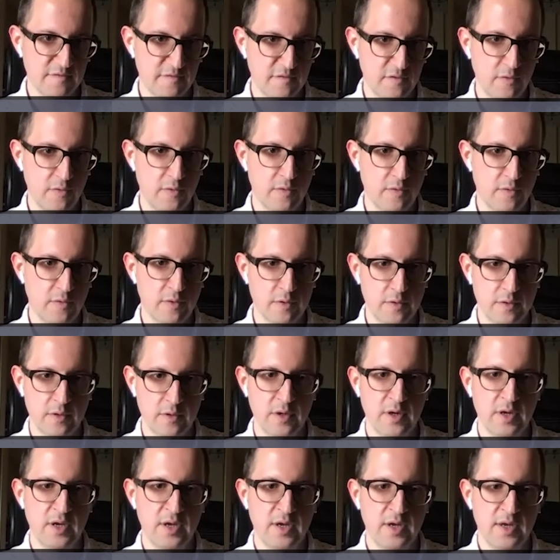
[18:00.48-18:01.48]

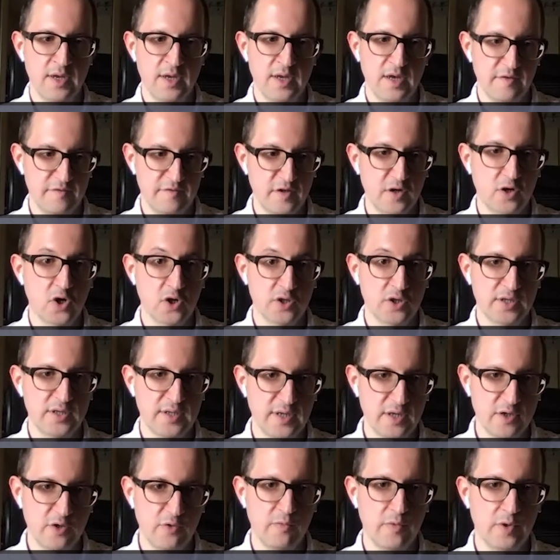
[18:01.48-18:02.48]
of the content
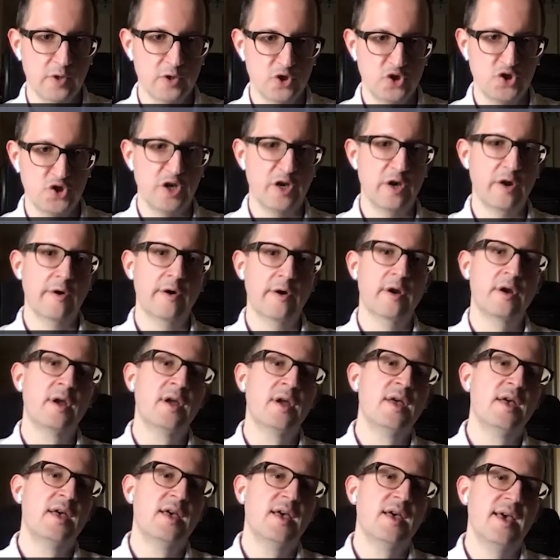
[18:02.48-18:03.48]
that you want to share,
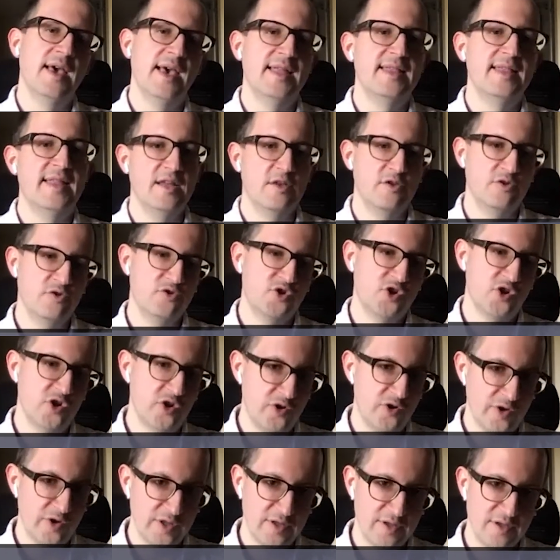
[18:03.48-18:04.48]
and then you share it.